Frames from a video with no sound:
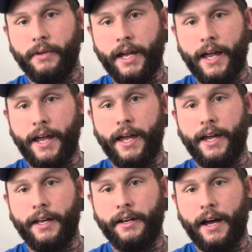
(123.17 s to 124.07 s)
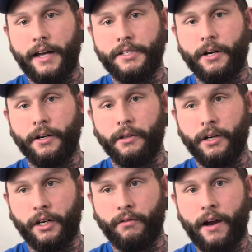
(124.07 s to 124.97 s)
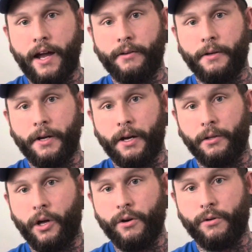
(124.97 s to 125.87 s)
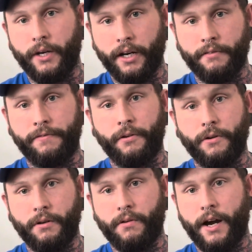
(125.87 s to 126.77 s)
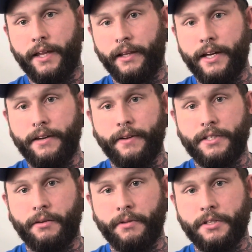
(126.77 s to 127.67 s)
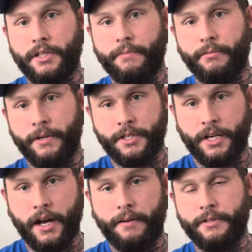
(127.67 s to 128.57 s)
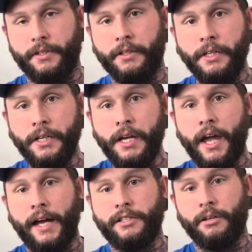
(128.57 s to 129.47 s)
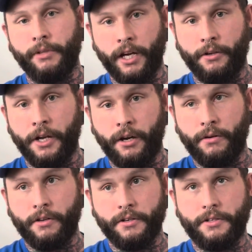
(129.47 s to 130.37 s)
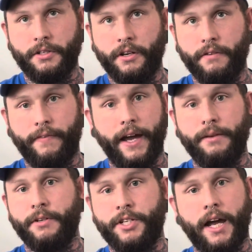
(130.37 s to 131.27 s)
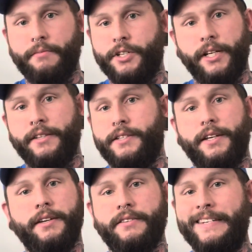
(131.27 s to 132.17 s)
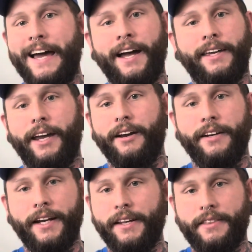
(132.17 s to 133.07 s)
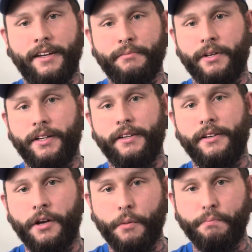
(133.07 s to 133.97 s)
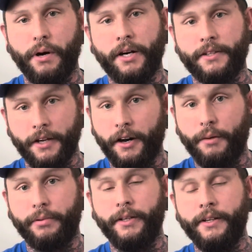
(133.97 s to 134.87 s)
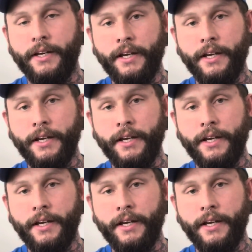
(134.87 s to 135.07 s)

and I started looking around local here in Florida where I live at some of the supplement shops. And as some of y'all know, there's Vitamin Shop GNC is not carrying anything but Bucked Up and